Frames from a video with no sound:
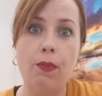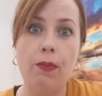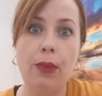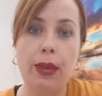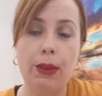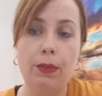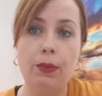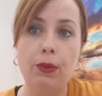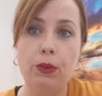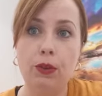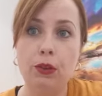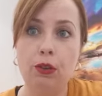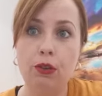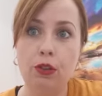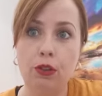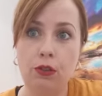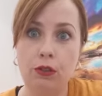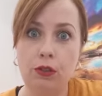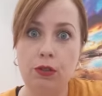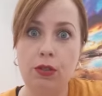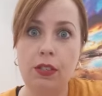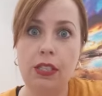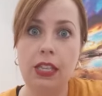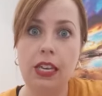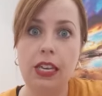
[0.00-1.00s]
people who
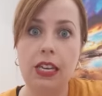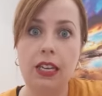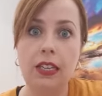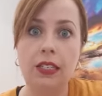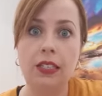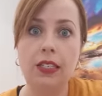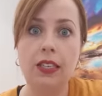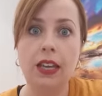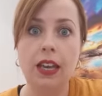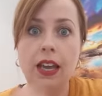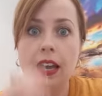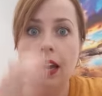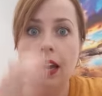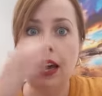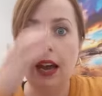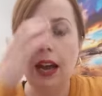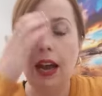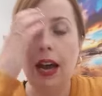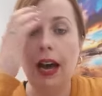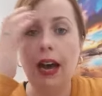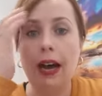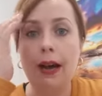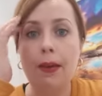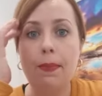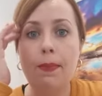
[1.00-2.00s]
use these
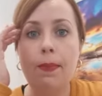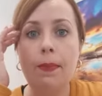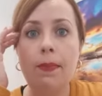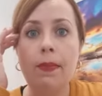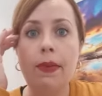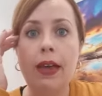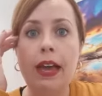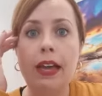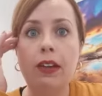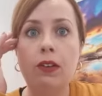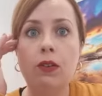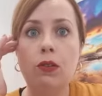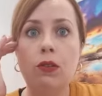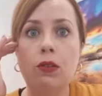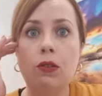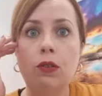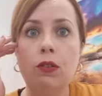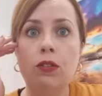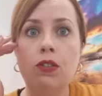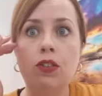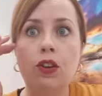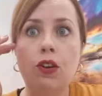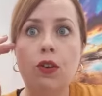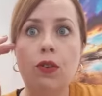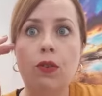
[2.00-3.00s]
um, and
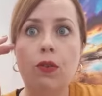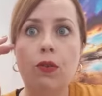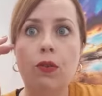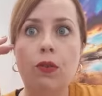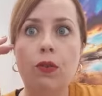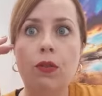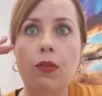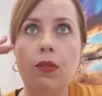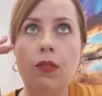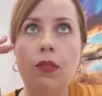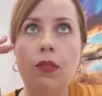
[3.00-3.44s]
also